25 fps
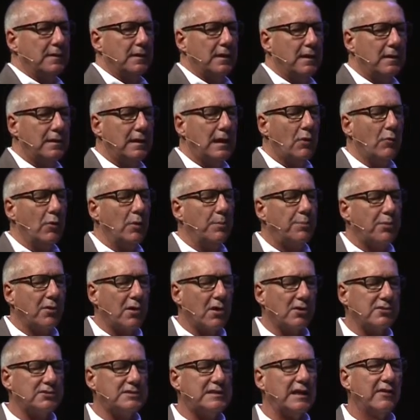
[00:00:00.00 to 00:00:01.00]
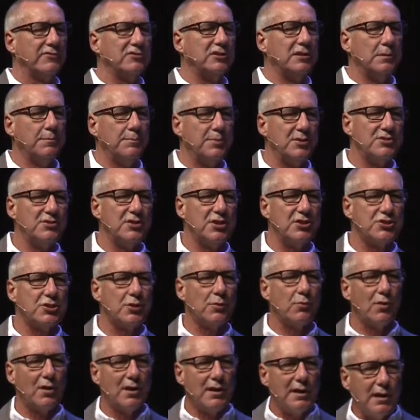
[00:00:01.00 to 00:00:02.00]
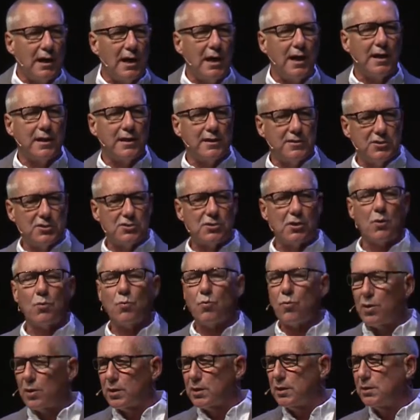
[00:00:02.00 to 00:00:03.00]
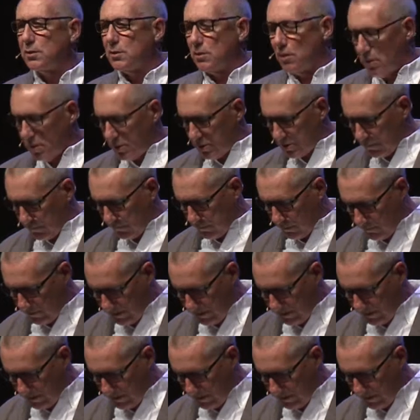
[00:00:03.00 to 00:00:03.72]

And then we put ourselves in a position where God can start working on us from